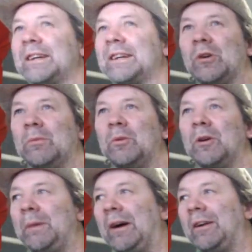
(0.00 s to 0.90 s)
more and more
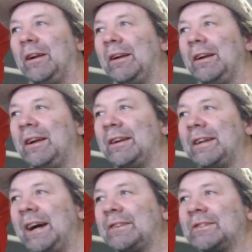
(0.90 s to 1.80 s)
about it, and I'd like
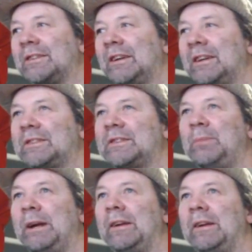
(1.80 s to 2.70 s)
to actually
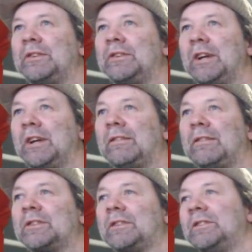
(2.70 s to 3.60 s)
expand the channel
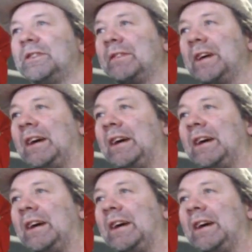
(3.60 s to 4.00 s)
just because I've got